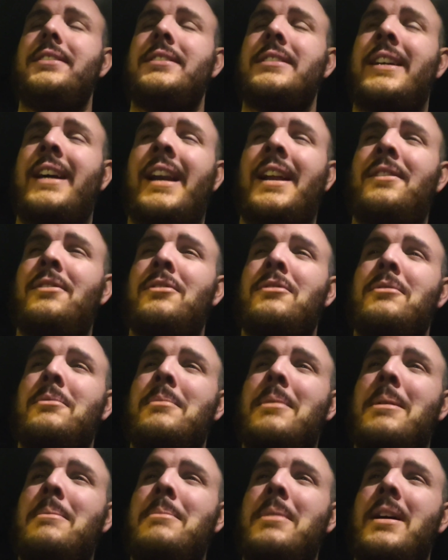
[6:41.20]
I can't even
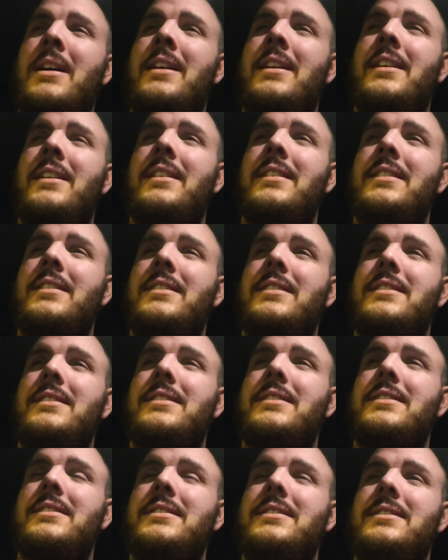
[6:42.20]
remember,
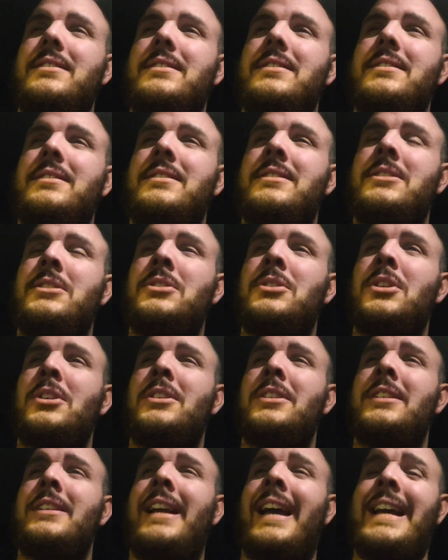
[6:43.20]

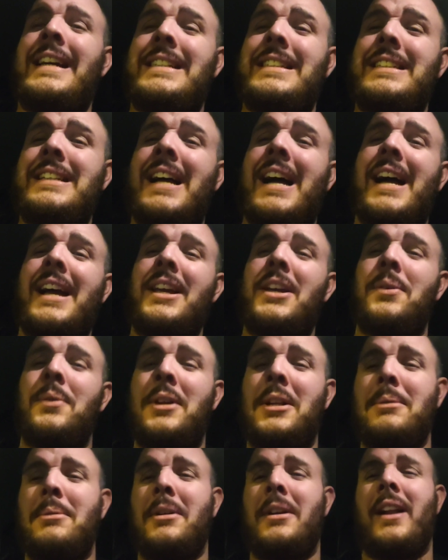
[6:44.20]
189
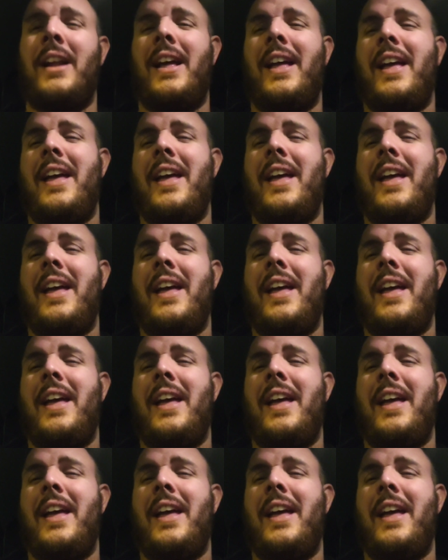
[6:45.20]
quid I'm on.